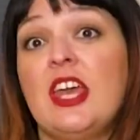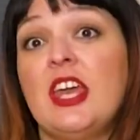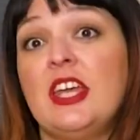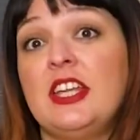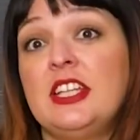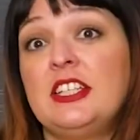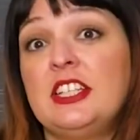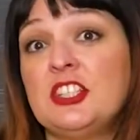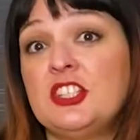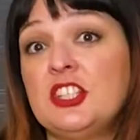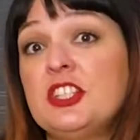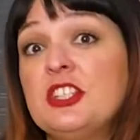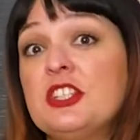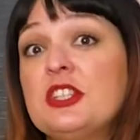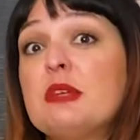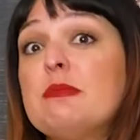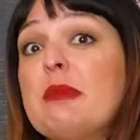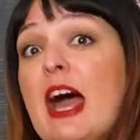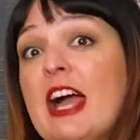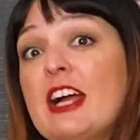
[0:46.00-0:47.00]
In addition to the
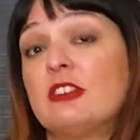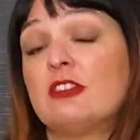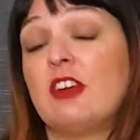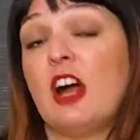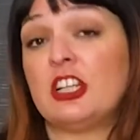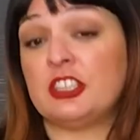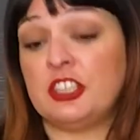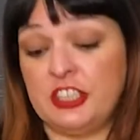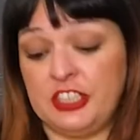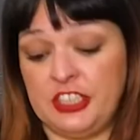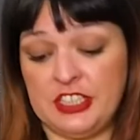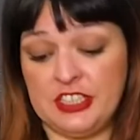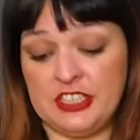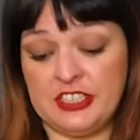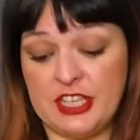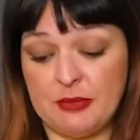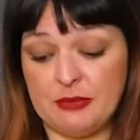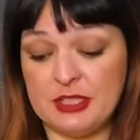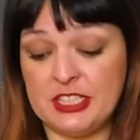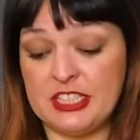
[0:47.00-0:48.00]
macaron cookies
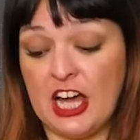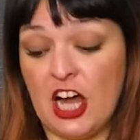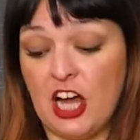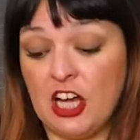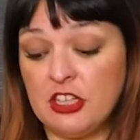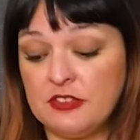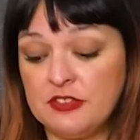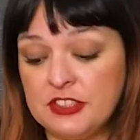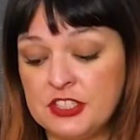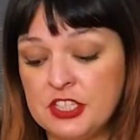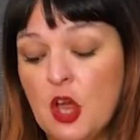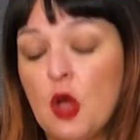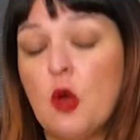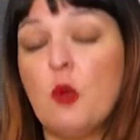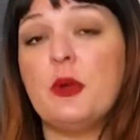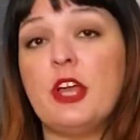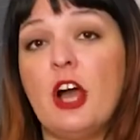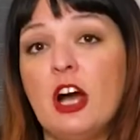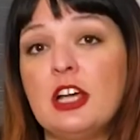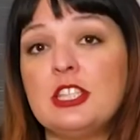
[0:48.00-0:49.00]
themselves,
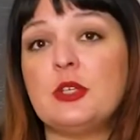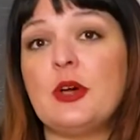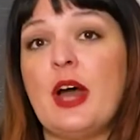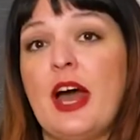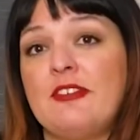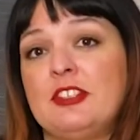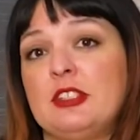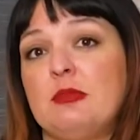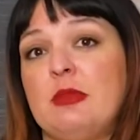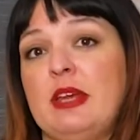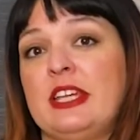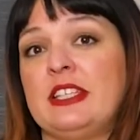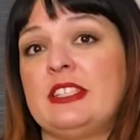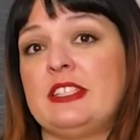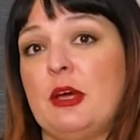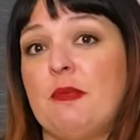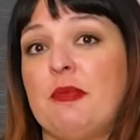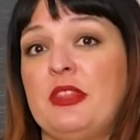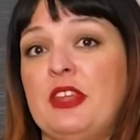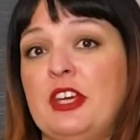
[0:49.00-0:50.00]
we also have to make
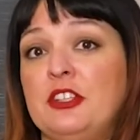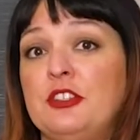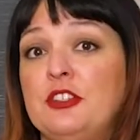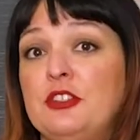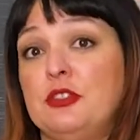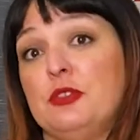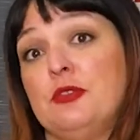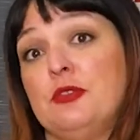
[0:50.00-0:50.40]
something to